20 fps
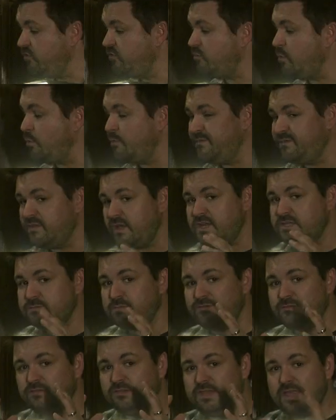So what we've done is
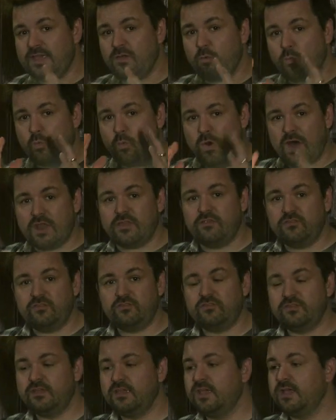we've lit
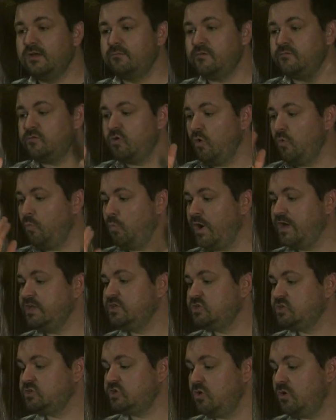once, we've got
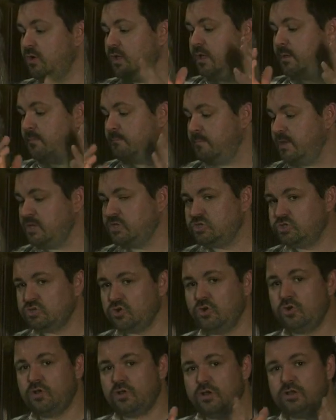wide shot, mid
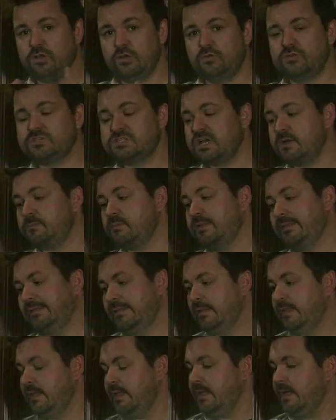shot, close up.
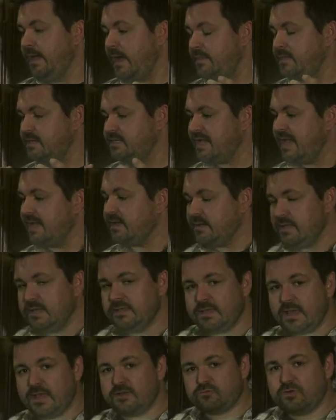And the technique
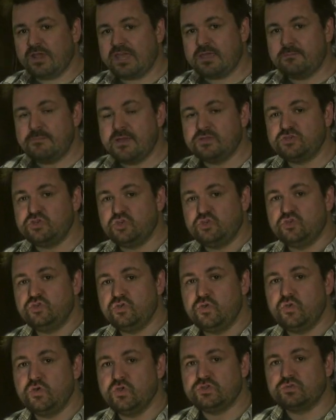that I'd recommend you
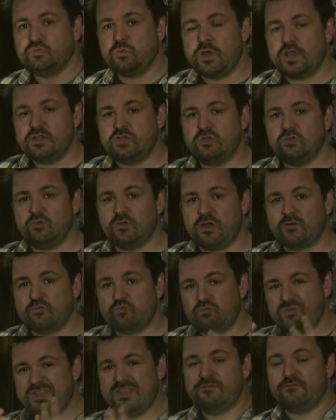use when you are
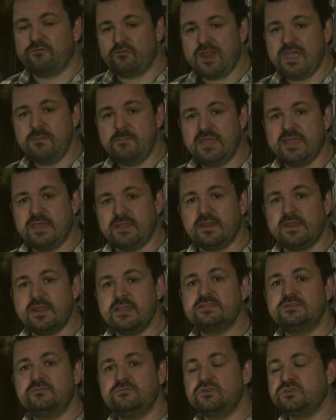reframing in an
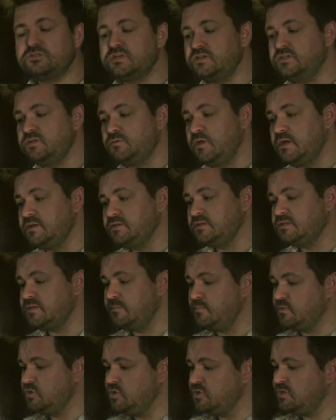interview situation is the
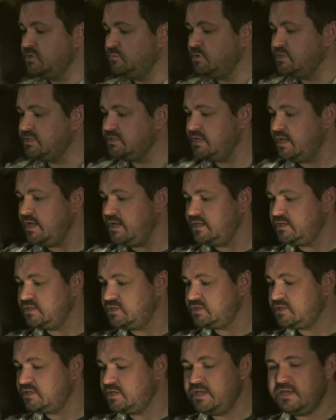producer would sit in
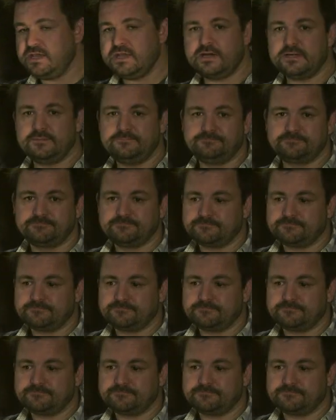just here